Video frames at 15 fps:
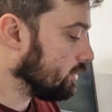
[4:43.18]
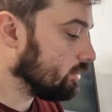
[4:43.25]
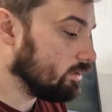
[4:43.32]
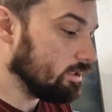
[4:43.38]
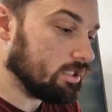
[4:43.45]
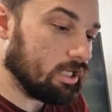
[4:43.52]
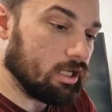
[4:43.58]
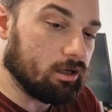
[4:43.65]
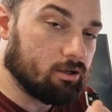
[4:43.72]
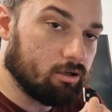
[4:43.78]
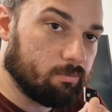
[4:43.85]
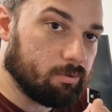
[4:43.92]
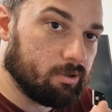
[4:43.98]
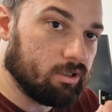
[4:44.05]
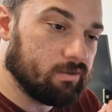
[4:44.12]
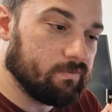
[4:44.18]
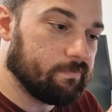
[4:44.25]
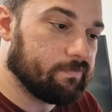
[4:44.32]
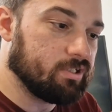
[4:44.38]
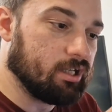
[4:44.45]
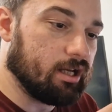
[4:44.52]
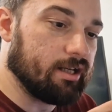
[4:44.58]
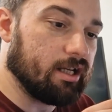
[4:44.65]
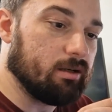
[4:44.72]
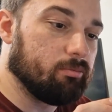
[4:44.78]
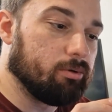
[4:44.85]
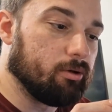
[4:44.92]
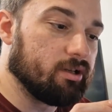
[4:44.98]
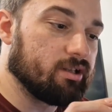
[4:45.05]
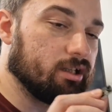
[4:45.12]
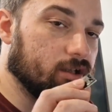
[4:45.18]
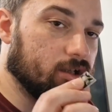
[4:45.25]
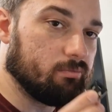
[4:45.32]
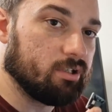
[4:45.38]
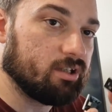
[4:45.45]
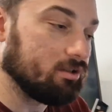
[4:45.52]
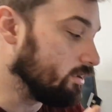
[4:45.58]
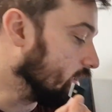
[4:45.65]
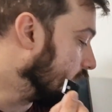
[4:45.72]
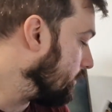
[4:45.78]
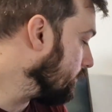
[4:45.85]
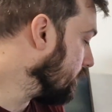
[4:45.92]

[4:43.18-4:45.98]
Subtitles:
You get a couple of tie-down points that can be stuck anywhere